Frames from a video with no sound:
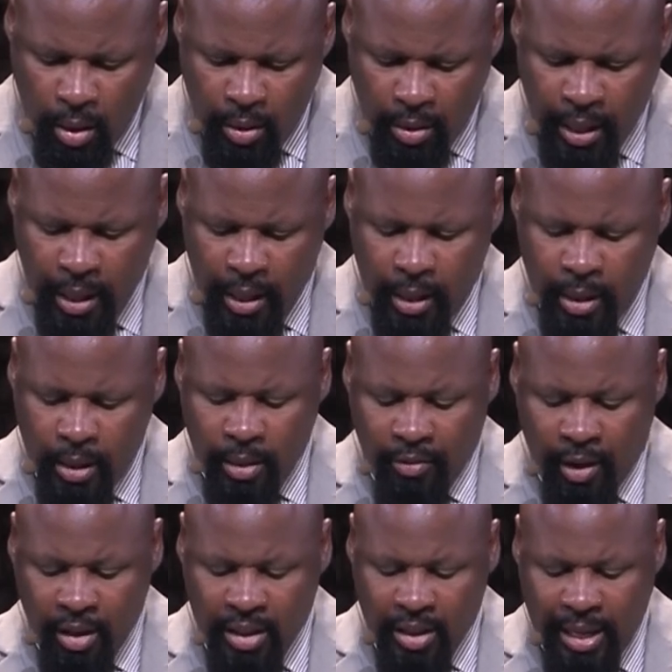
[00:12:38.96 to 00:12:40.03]
Then,
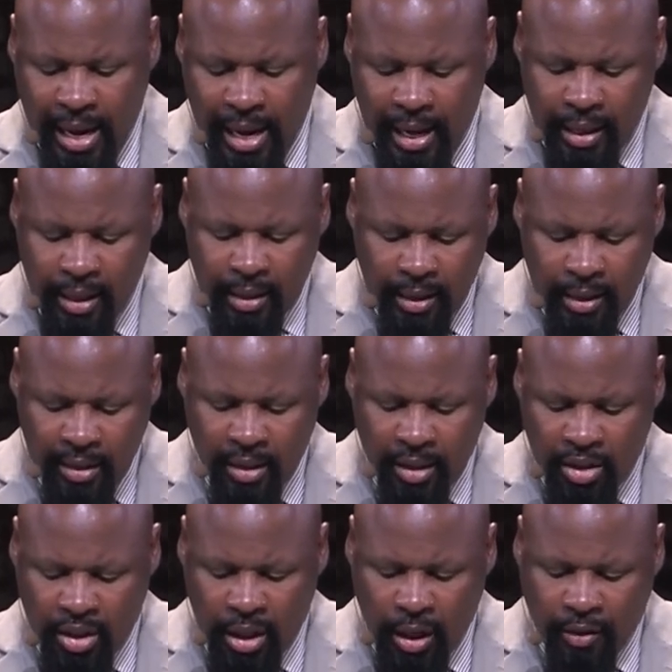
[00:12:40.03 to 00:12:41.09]
verse 9, then the
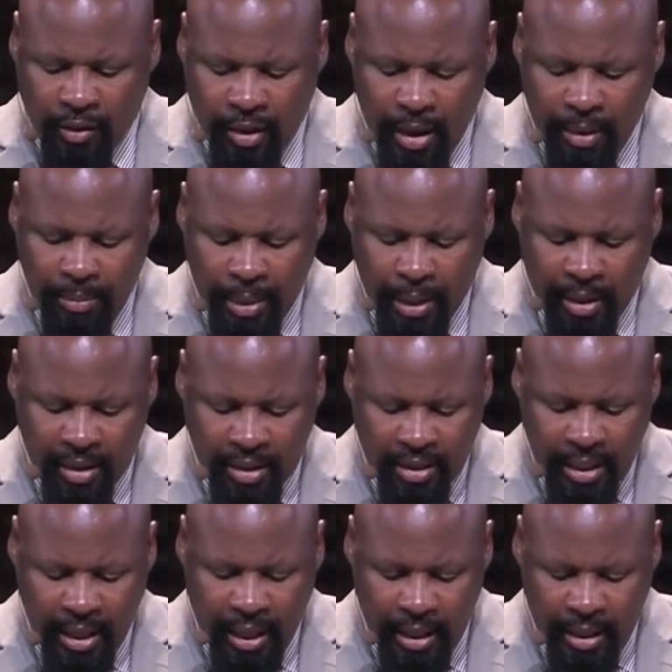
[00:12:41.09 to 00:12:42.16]
chief cupbearer
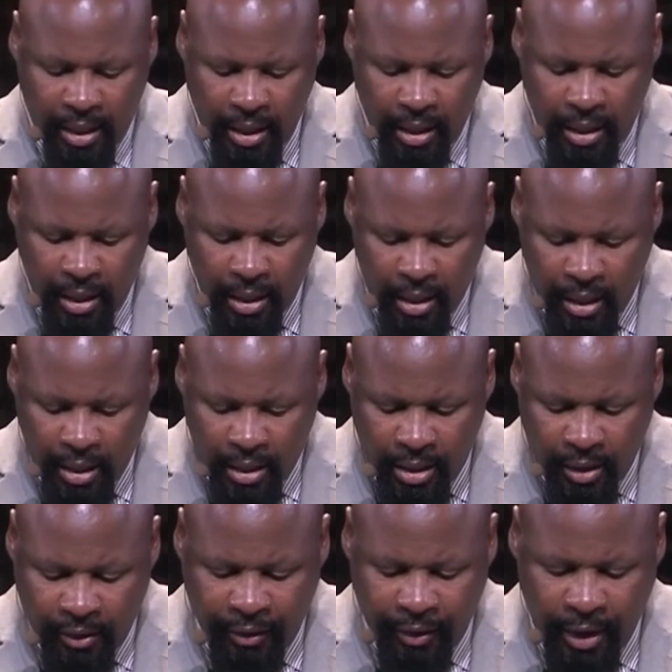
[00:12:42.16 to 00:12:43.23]
said
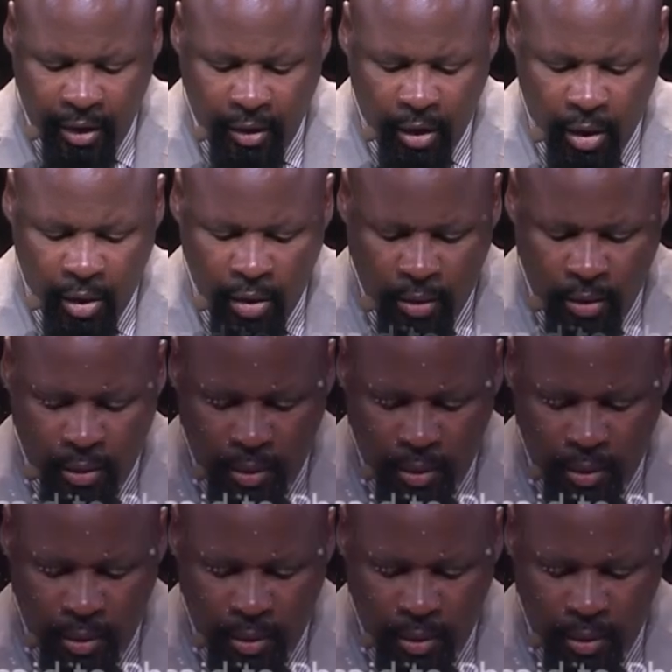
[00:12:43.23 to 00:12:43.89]
to Pharaoh,